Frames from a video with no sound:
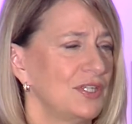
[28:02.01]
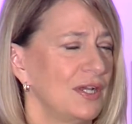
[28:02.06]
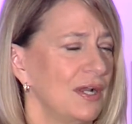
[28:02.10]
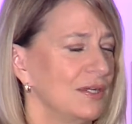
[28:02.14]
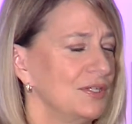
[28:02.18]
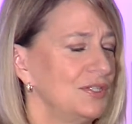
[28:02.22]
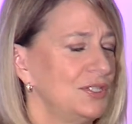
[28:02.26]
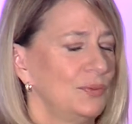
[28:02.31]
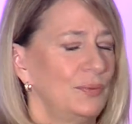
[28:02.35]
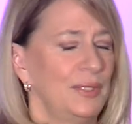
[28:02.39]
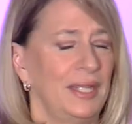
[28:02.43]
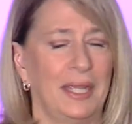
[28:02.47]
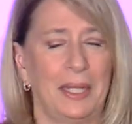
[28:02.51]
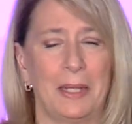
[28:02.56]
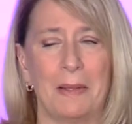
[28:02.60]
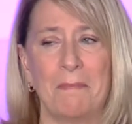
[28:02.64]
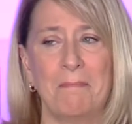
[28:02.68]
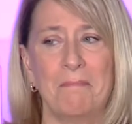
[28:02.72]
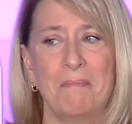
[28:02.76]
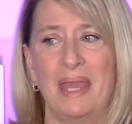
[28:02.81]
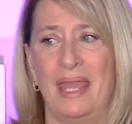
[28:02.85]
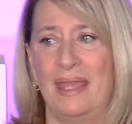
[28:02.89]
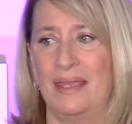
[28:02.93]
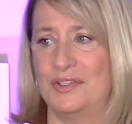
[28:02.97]
are doing an
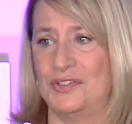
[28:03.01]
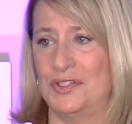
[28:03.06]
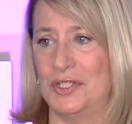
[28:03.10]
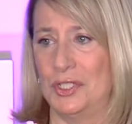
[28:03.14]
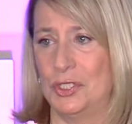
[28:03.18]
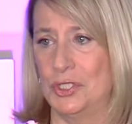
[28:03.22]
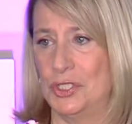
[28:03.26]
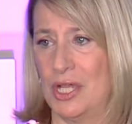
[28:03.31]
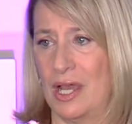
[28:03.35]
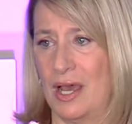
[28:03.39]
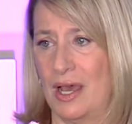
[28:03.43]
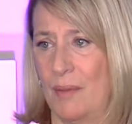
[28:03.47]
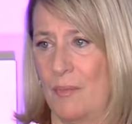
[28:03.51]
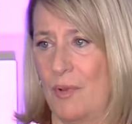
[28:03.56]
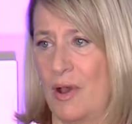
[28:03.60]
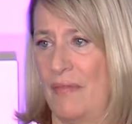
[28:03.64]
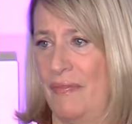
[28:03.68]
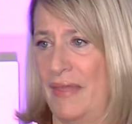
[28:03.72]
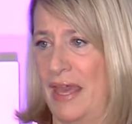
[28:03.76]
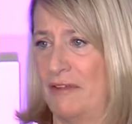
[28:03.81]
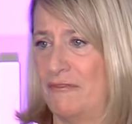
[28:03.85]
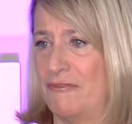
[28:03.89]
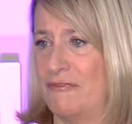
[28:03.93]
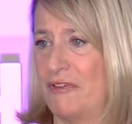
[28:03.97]
amazing job
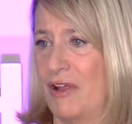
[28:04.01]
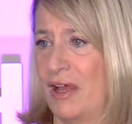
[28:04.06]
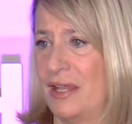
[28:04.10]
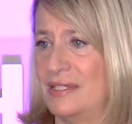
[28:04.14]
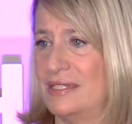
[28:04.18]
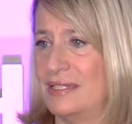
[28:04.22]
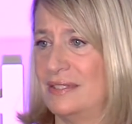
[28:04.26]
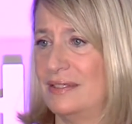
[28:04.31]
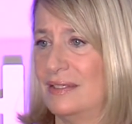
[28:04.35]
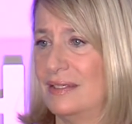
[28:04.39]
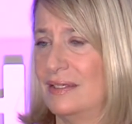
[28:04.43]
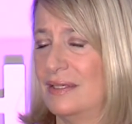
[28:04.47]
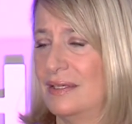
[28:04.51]
on that front.